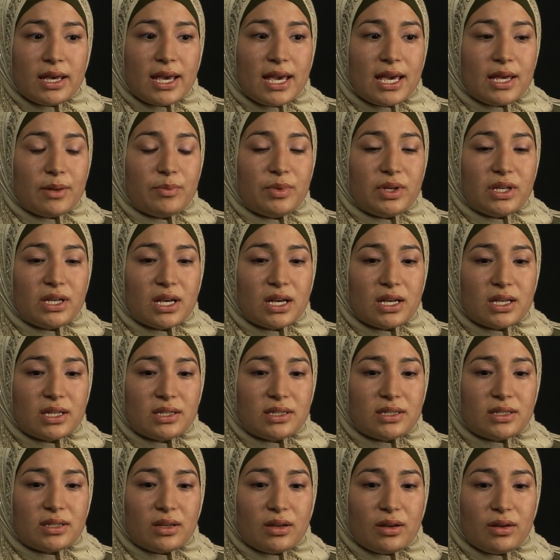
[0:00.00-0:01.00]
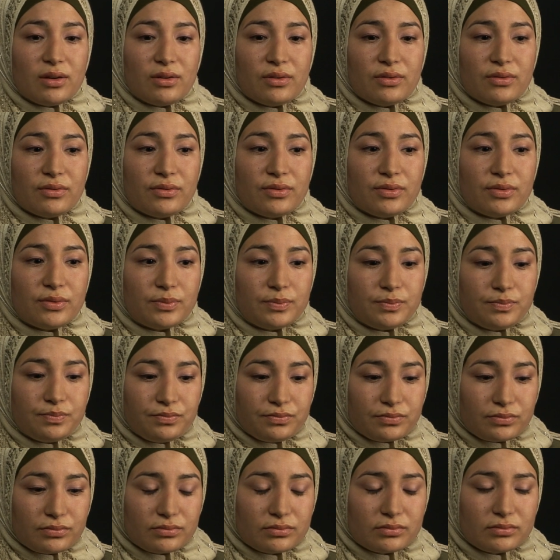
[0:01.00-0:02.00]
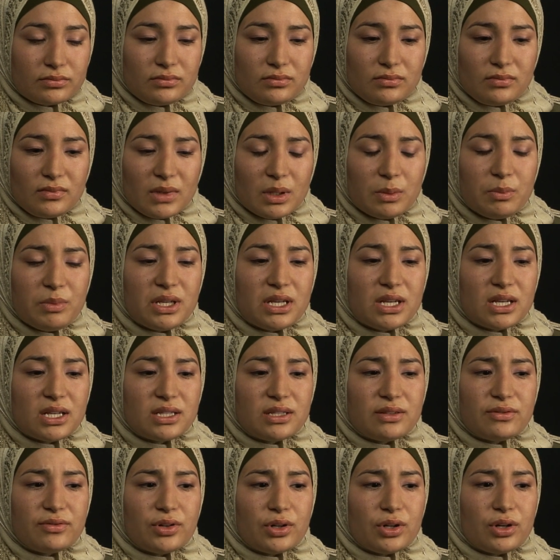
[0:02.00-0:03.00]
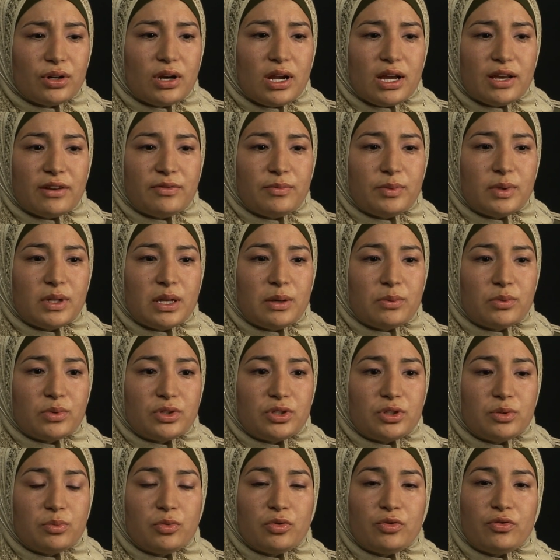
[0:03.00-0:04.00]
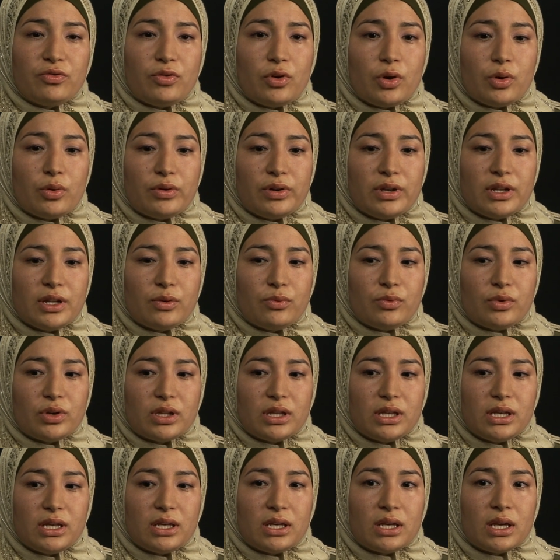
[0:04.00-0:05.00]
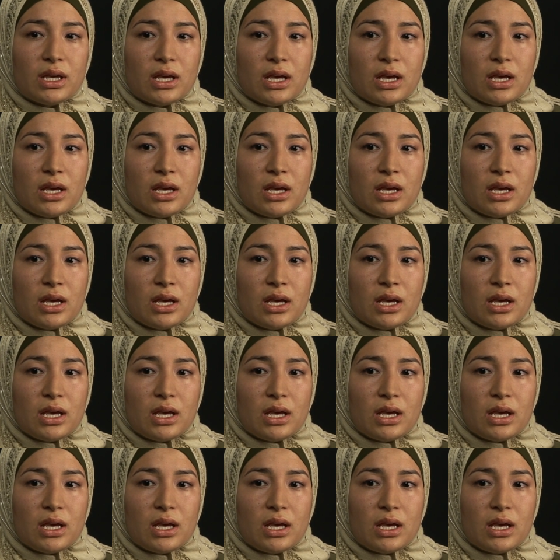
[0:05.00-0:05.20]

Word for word: And because of her, I've been able to move forward and really